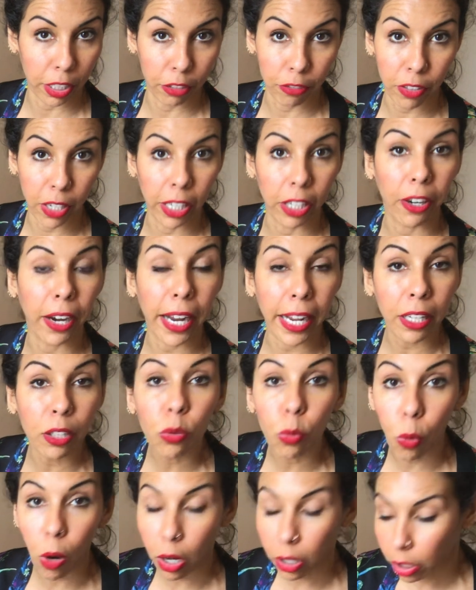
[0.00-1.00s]
air, fire,
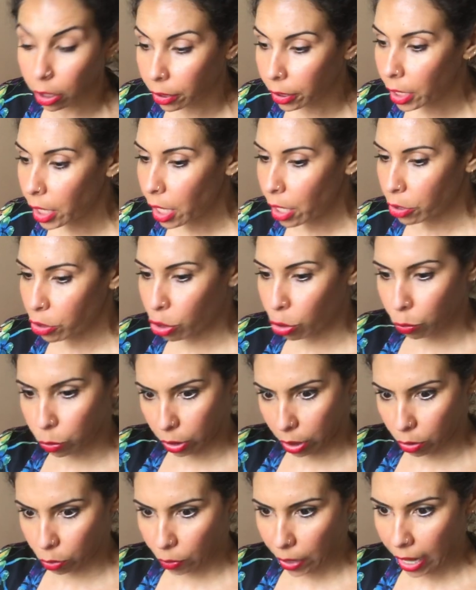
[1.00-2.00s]
and water. So
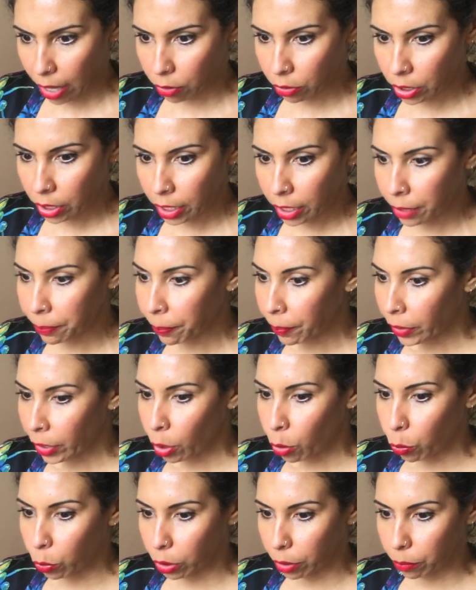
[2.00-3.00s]
we're grounded,
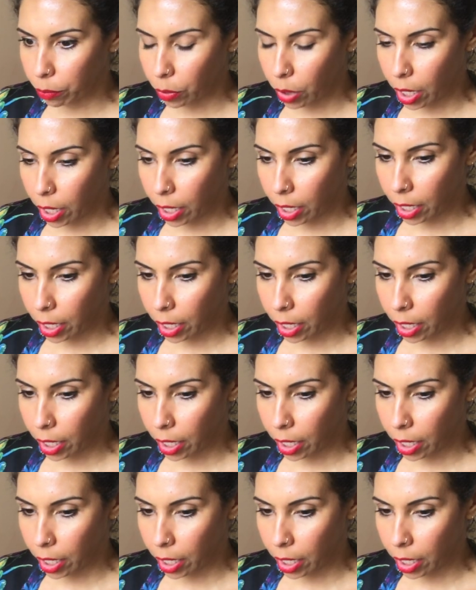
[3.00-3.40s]
we're